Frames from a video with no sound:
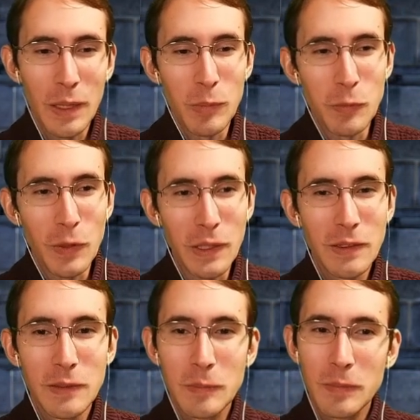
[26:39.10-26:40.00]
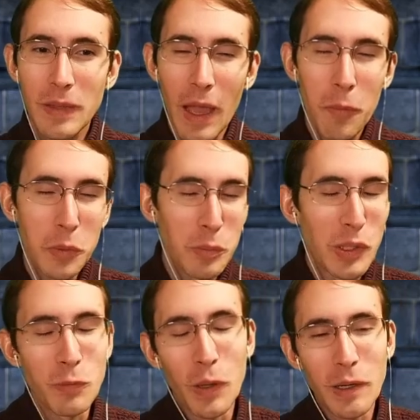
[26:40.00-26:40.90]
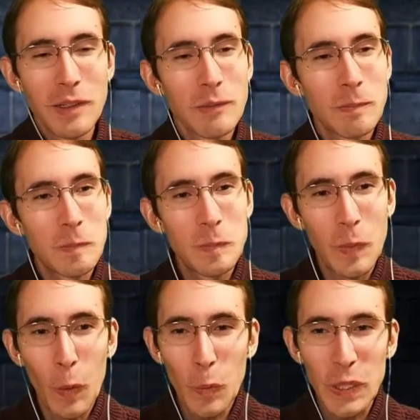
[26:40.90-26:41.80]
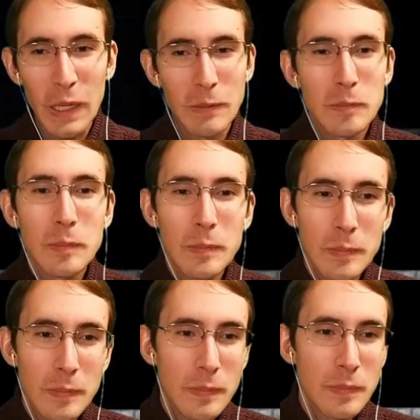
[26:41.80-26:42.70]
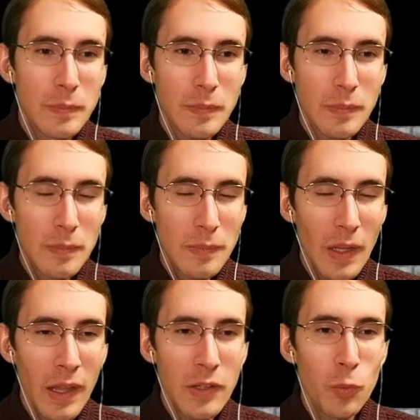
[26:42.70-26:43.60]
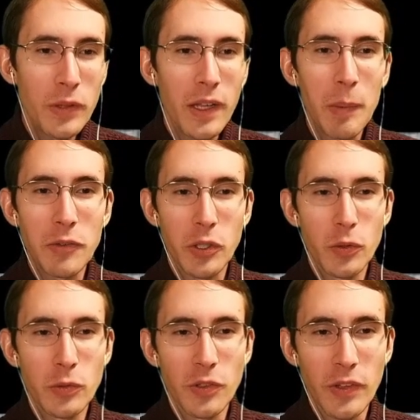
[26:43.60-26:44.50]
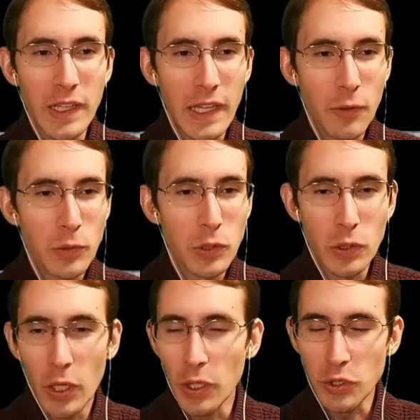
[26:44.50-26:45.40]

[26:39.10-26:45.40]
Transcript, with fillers: That'd be fun. That would be fun. Okay. There's one thing about dragoons is they can't return